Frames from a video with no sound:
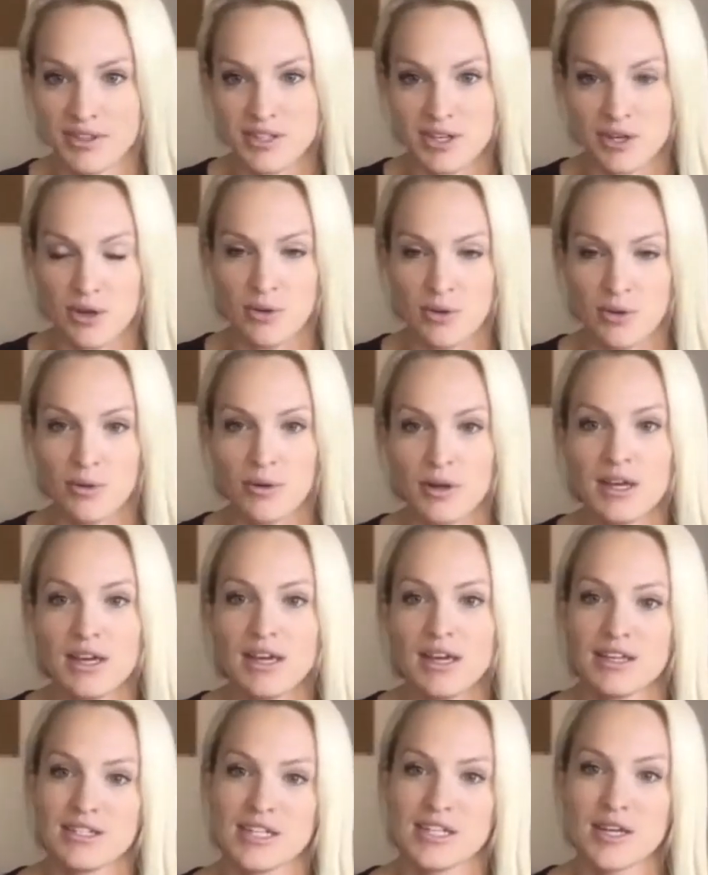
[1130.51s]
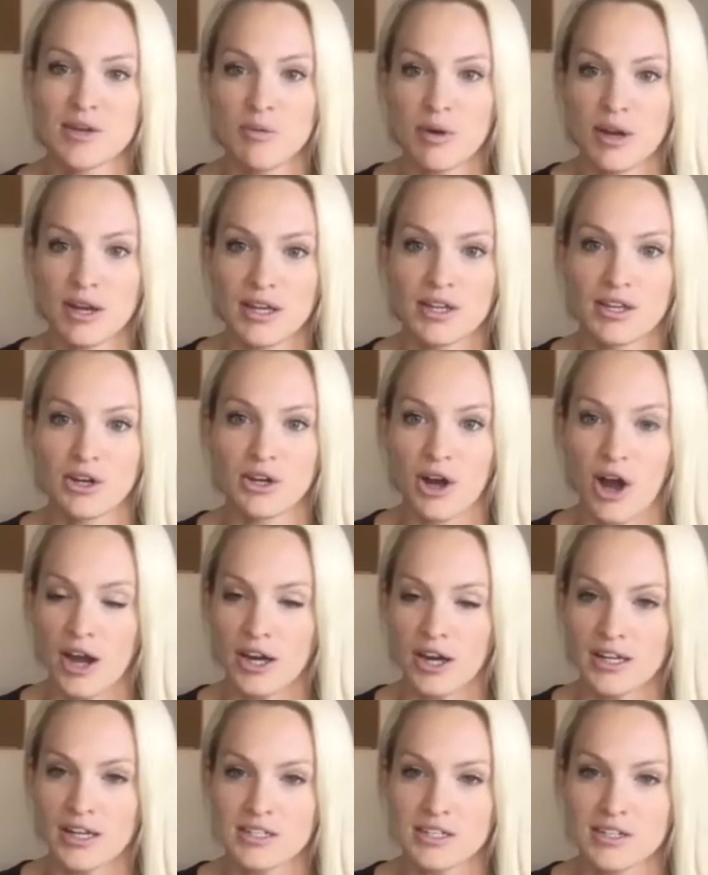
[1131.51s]
So, see what your
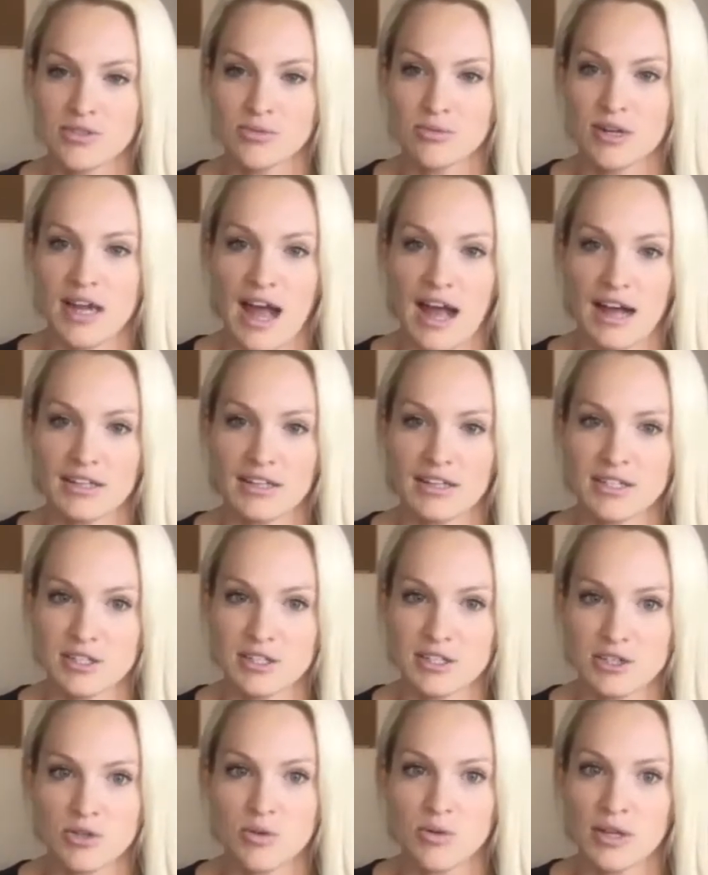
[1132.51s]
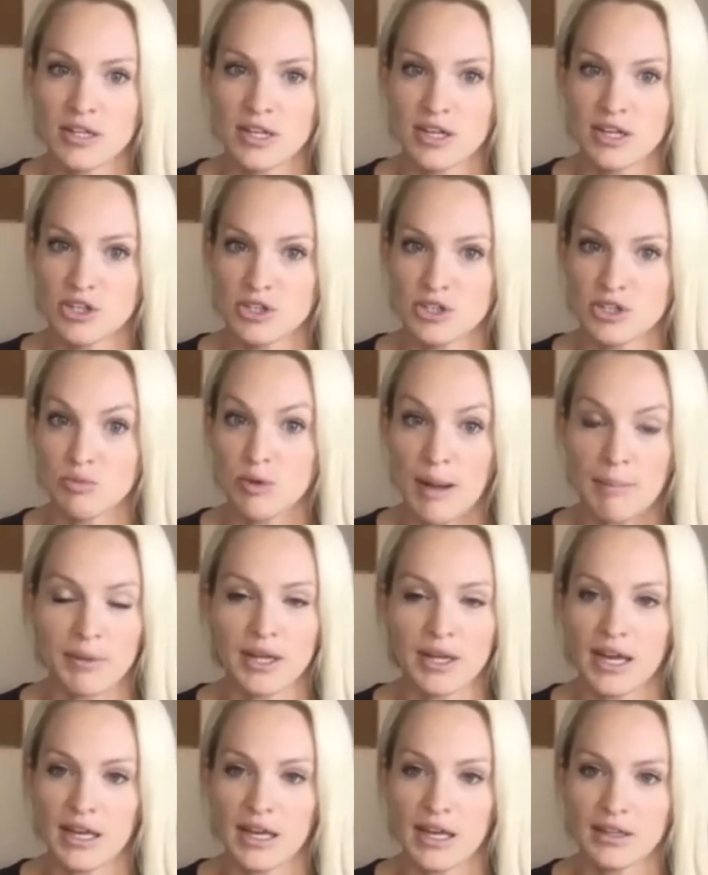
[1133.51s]
audience is reacting to and then just
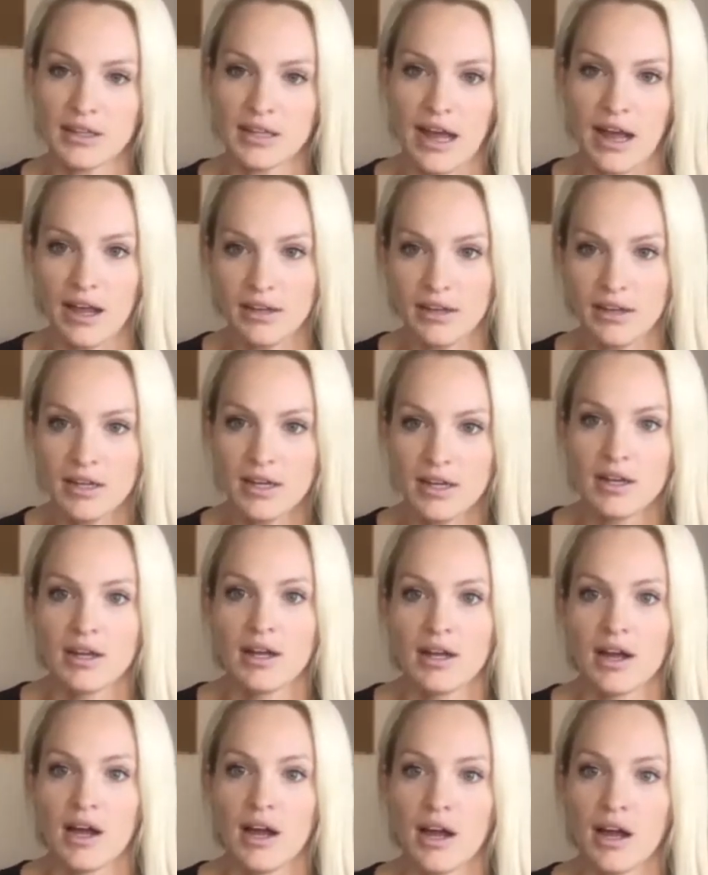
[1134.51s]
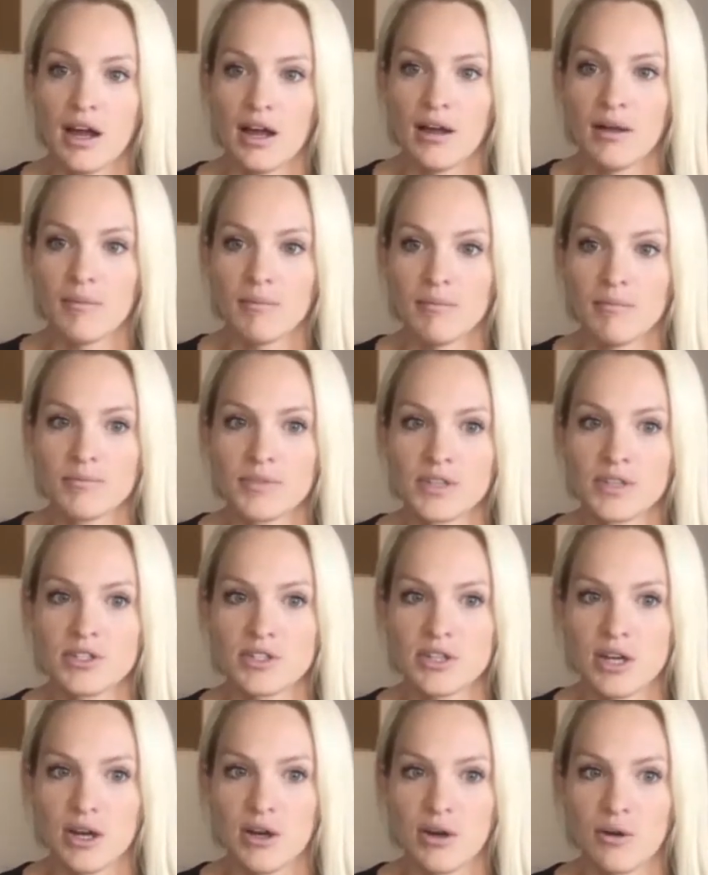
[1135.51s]
replicate that. Um,
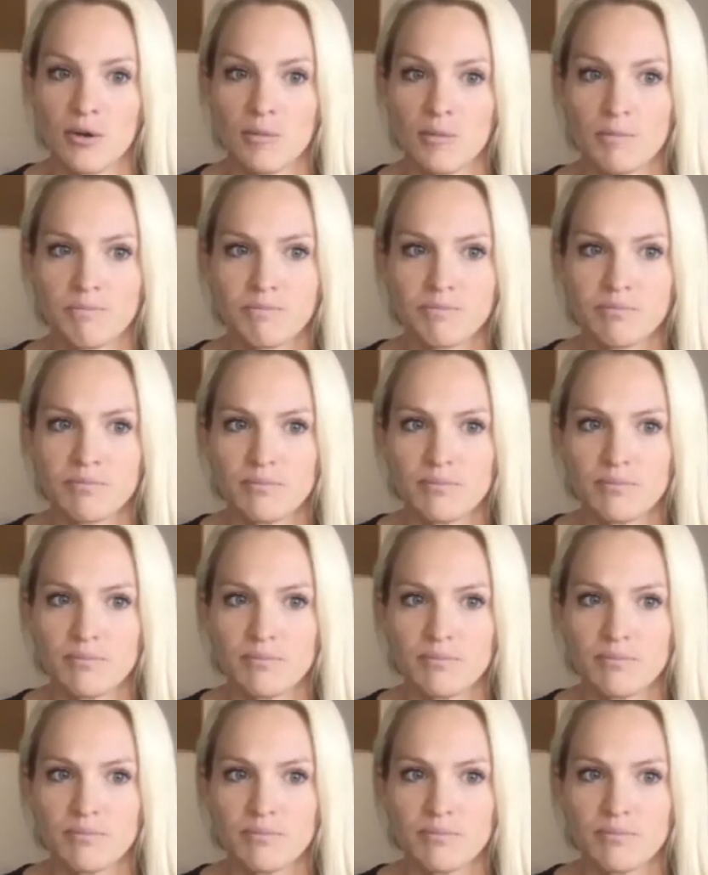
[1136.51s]
so,